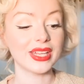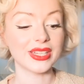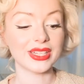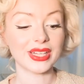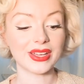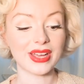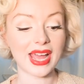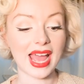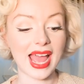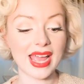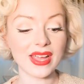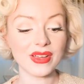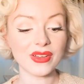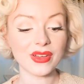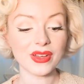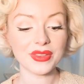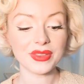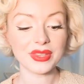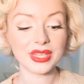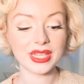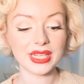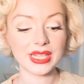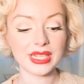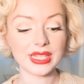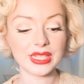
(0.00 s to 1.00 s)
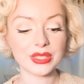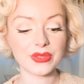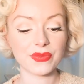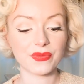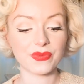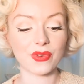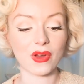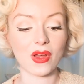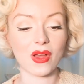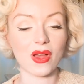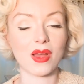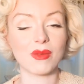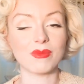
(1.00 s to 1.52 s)
Now I got these
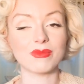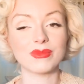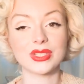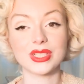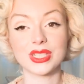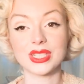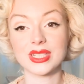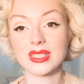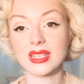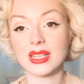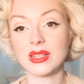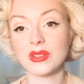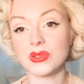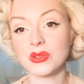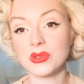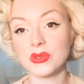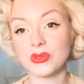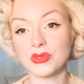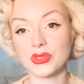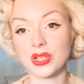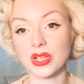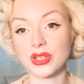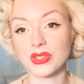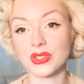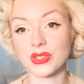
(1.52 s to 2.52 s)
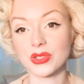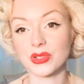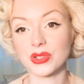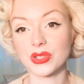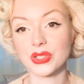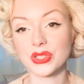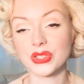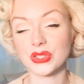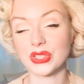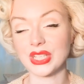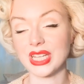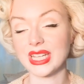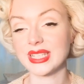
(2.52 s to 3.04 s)
from just a local
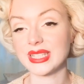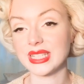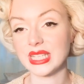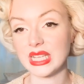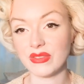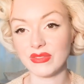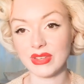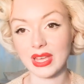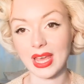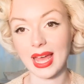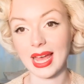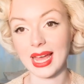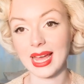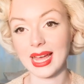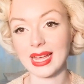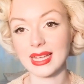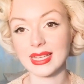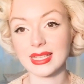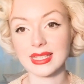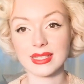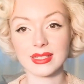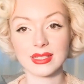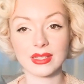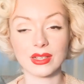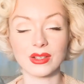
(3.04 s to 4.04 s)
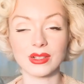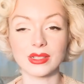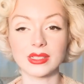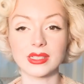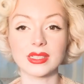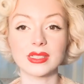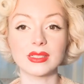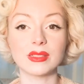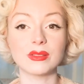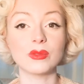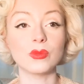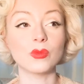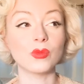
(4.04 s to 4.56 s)
drugstore, so like CVS
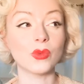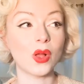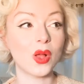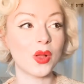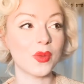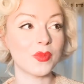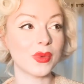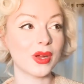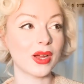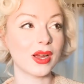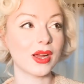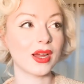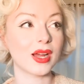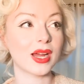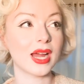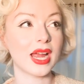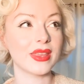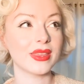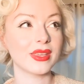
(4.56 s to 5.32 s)
or Walmart.